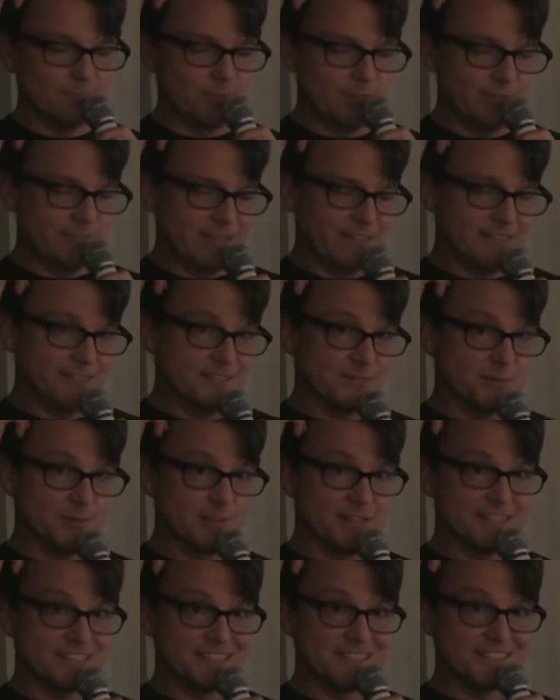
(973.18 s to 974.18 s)
we've had this
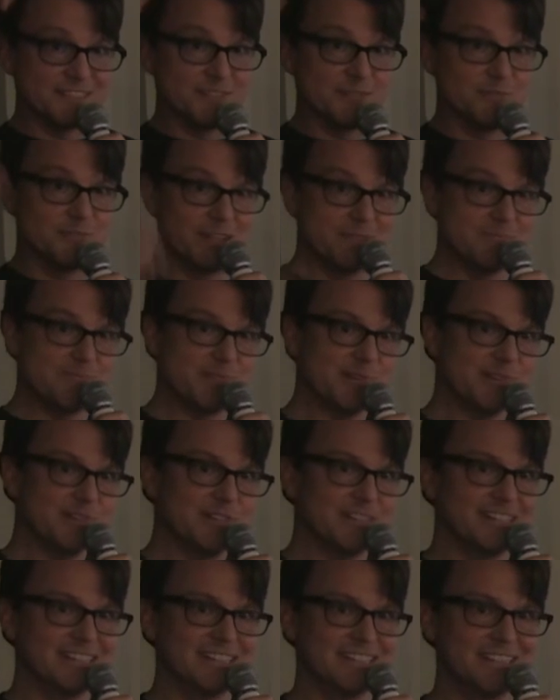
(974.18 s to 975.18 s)
working since November,
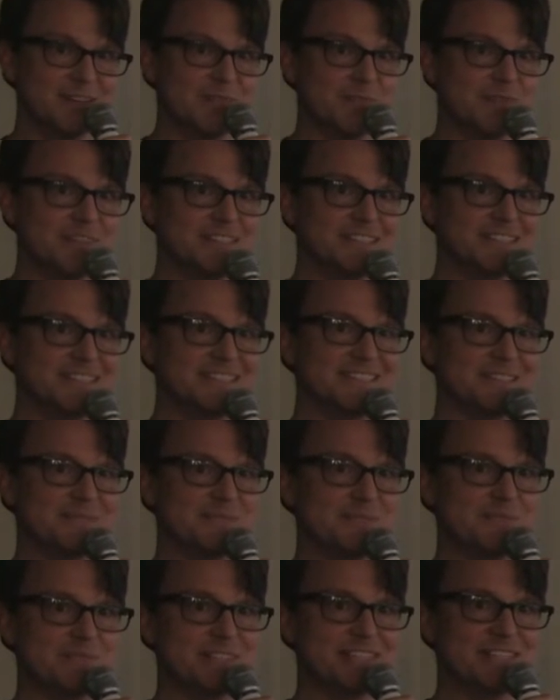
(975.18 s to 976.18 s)
and no one
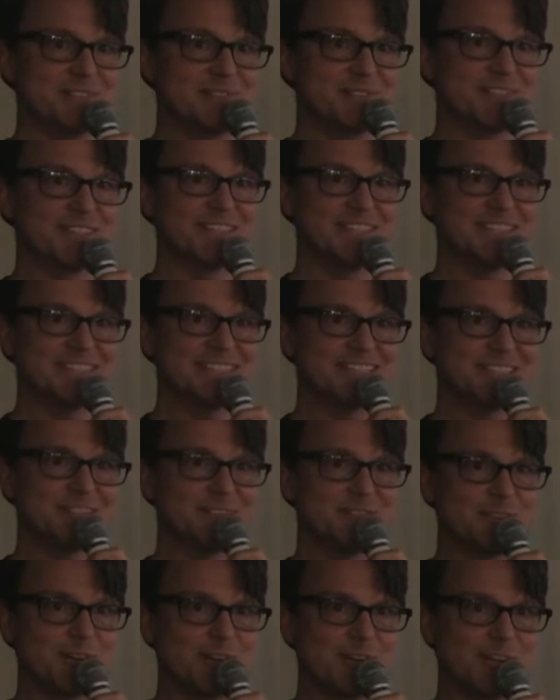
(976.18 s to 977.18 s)
seems to be interested so
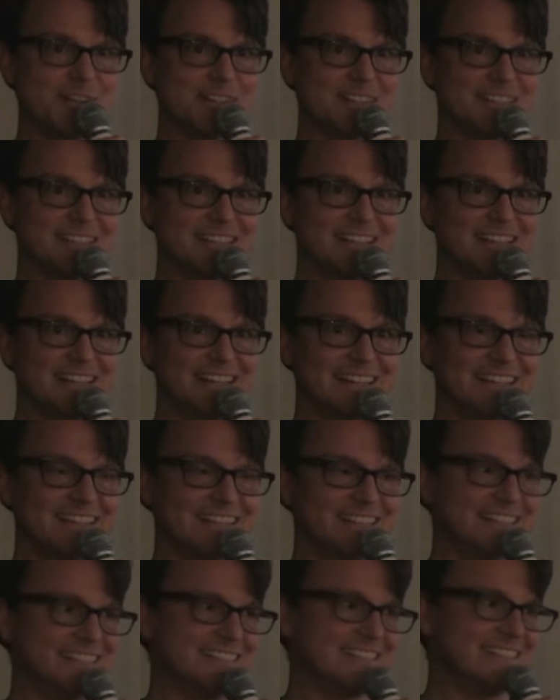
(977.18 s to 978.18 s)
far.
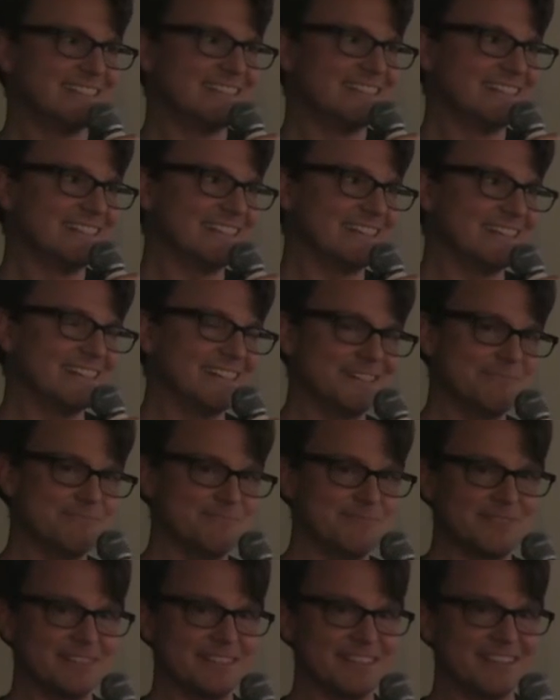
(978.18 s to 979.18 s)
Uh,
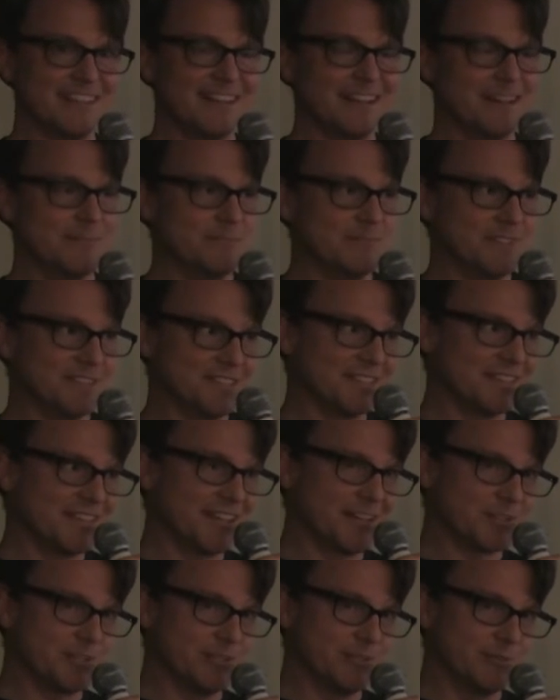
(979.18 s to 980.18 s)
I'm, I'm, this is
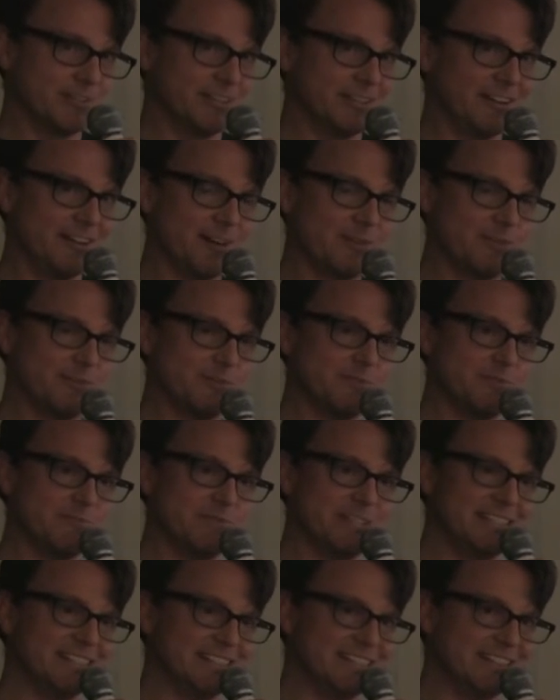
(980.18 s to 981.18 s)
actually really awkward for
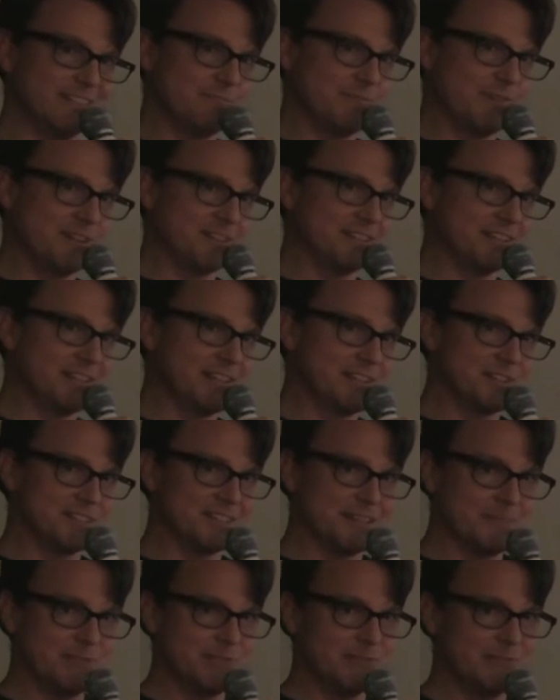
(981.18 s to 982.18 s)
me to give presentations.
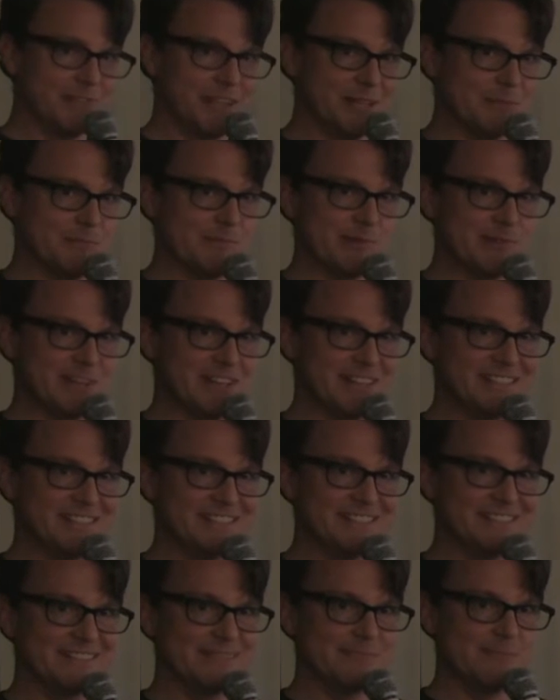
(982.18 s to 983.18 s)
I'm a developer, not
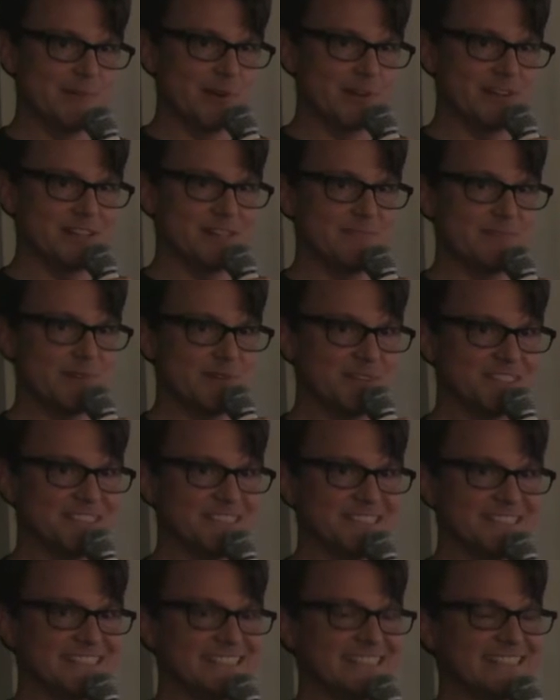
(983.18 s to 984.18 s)
a marketing
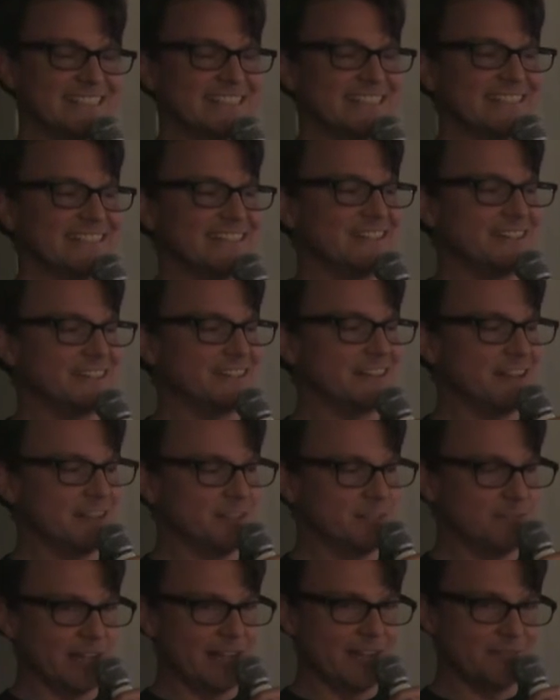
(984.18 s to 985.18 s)
person. And I kind
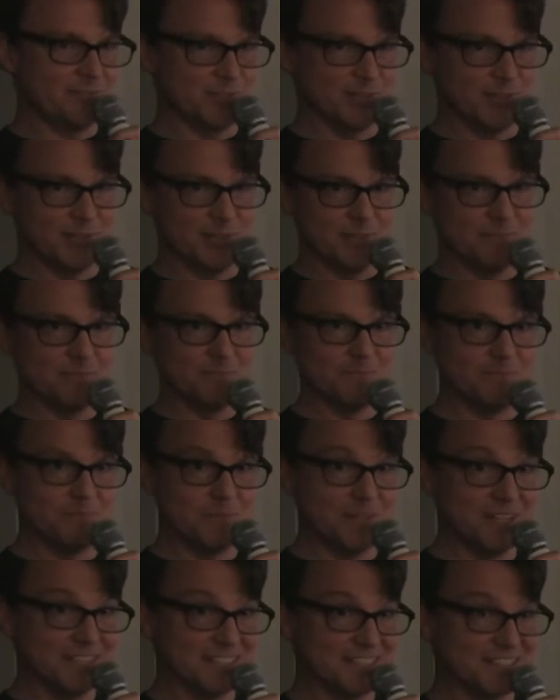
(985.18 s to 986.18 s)
of, after
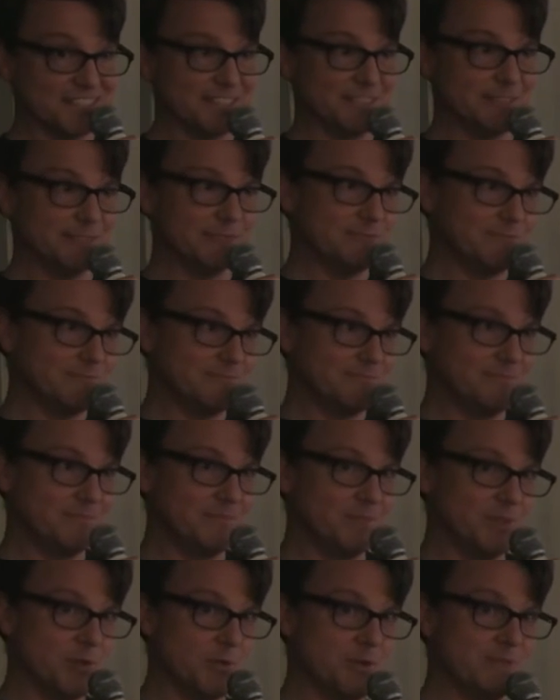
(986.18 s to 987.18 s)
months of
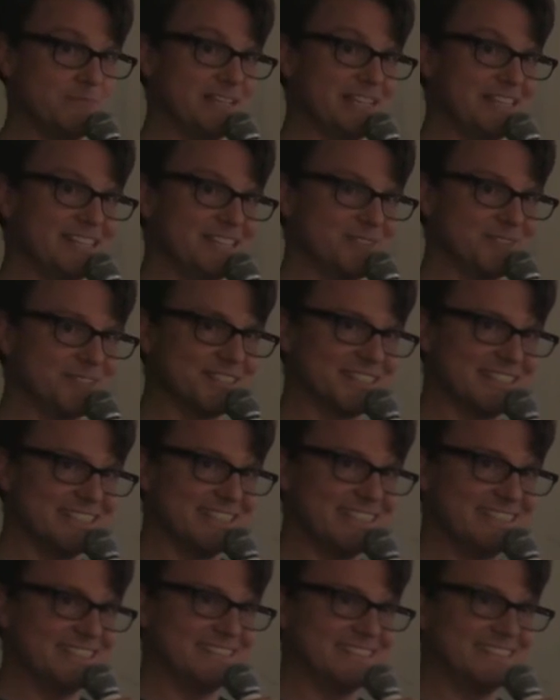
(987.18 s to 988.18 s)
no one being
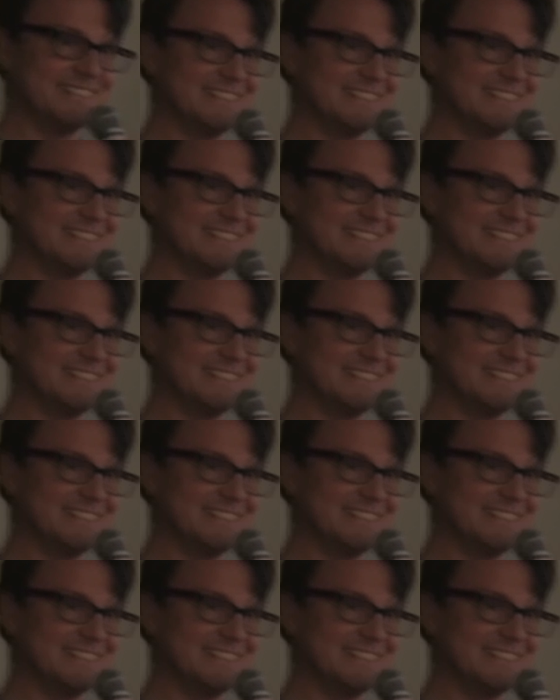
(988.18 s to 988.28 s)
interested,